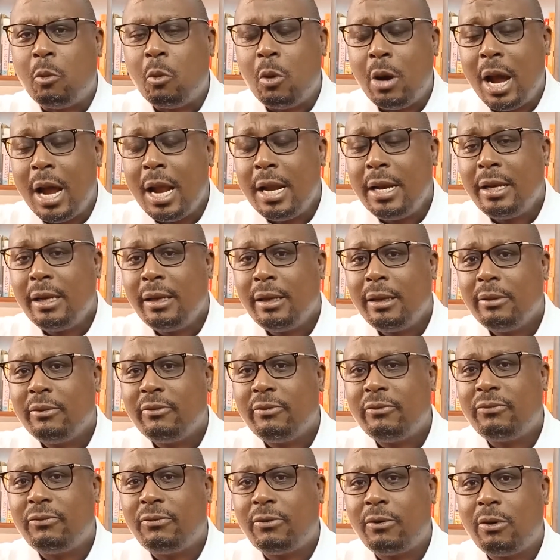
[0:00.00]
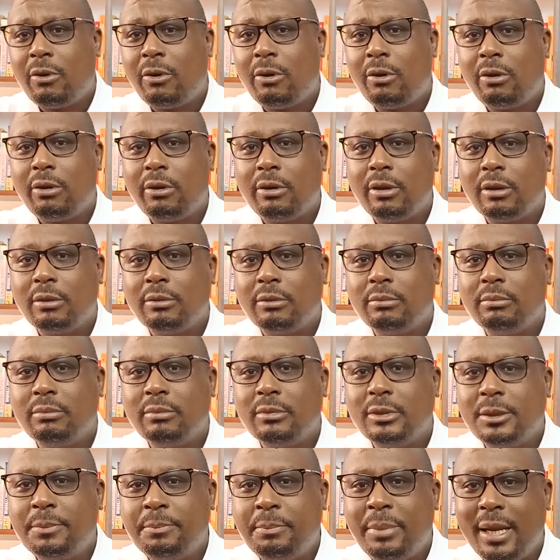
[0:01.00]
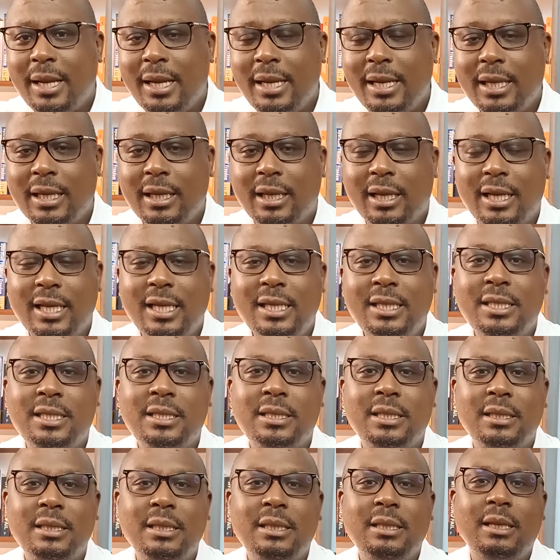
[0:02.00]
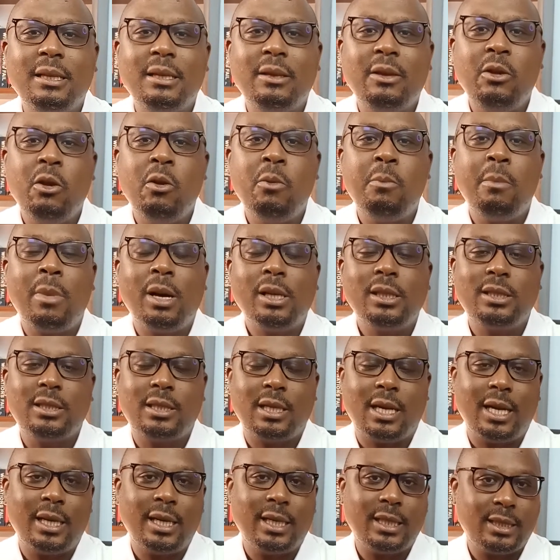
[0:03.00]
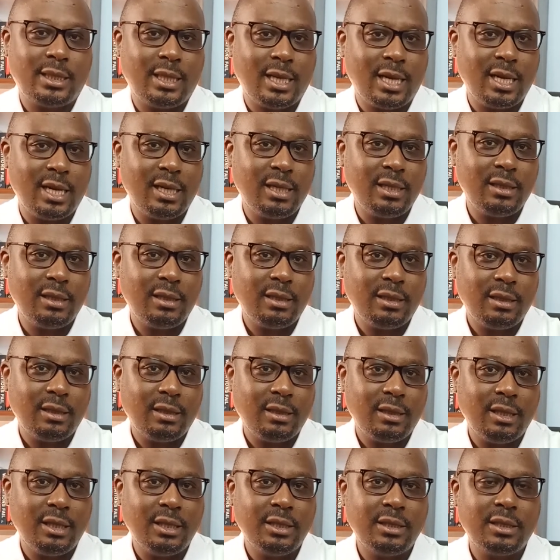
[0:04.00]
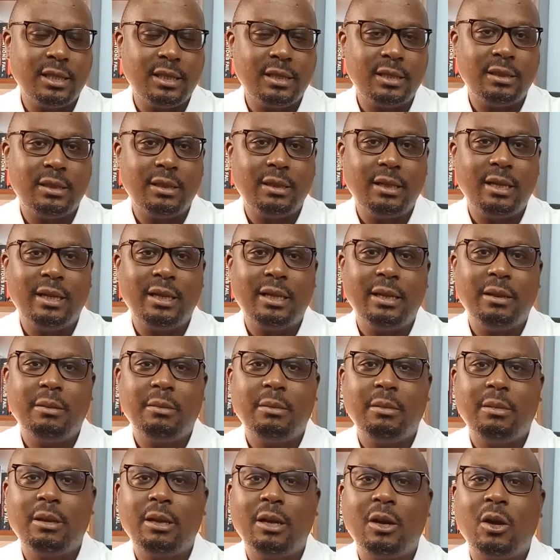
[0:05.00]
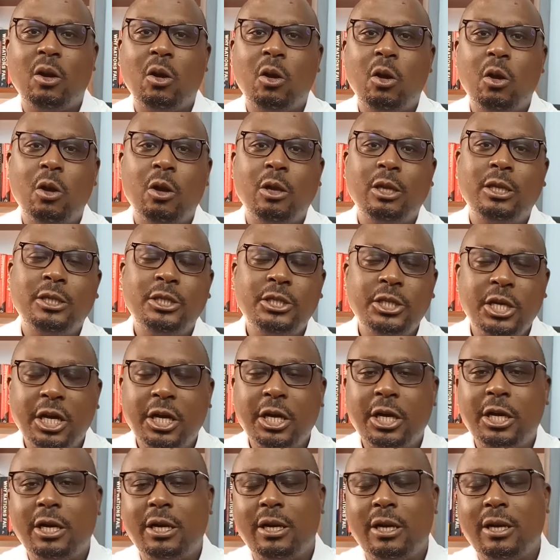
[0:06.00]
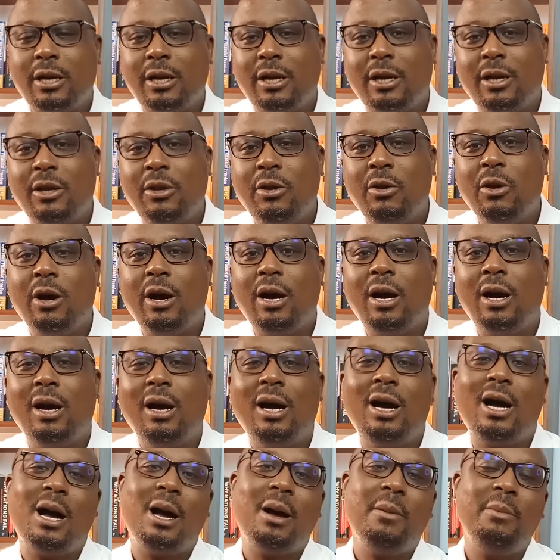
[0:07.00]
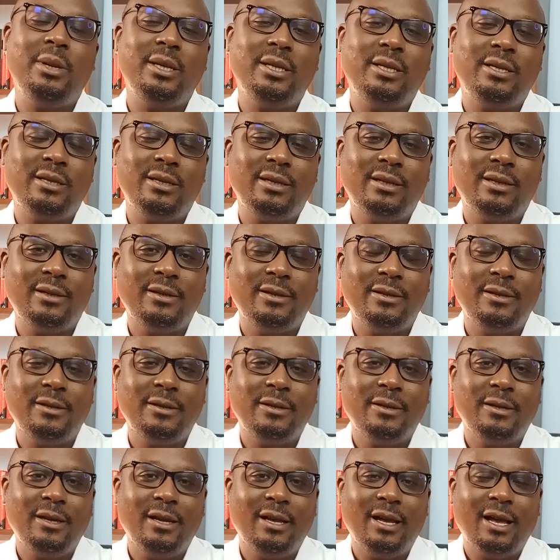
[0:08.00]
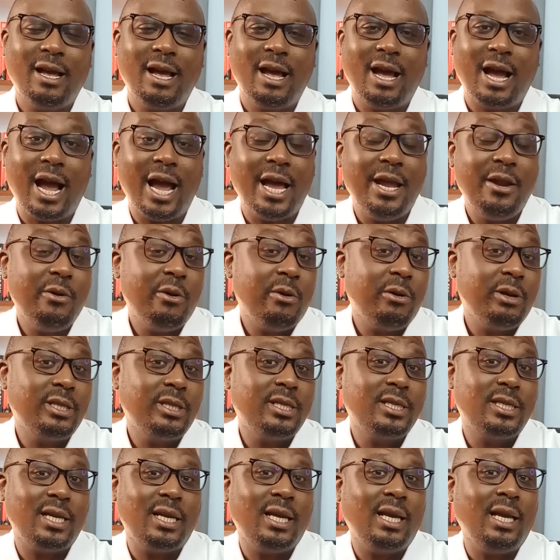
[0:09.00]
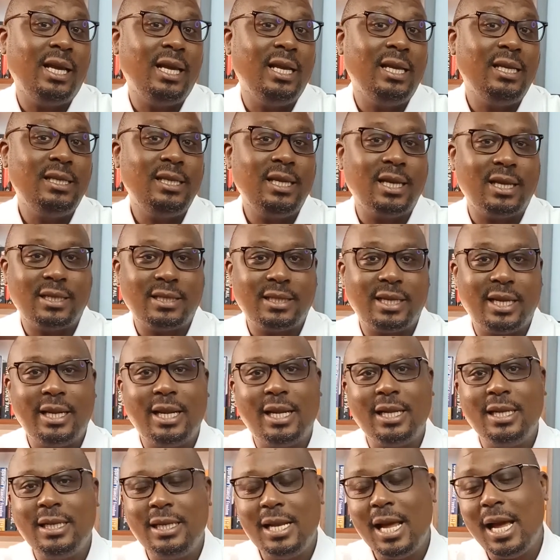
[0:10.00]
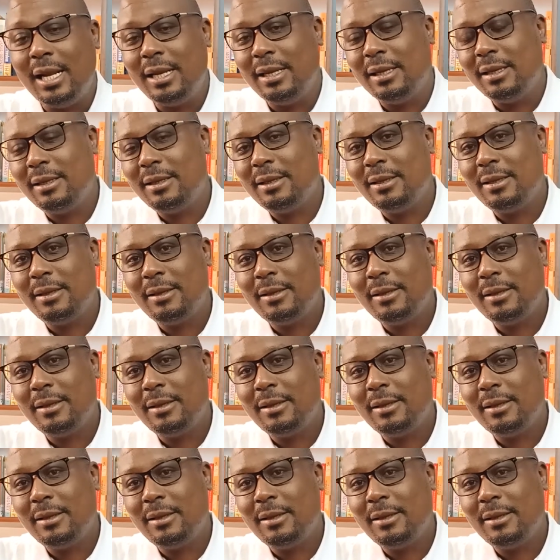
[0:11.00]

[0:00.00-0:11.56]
When for spending, you must understand is that check your habit. I know it's easier said than done,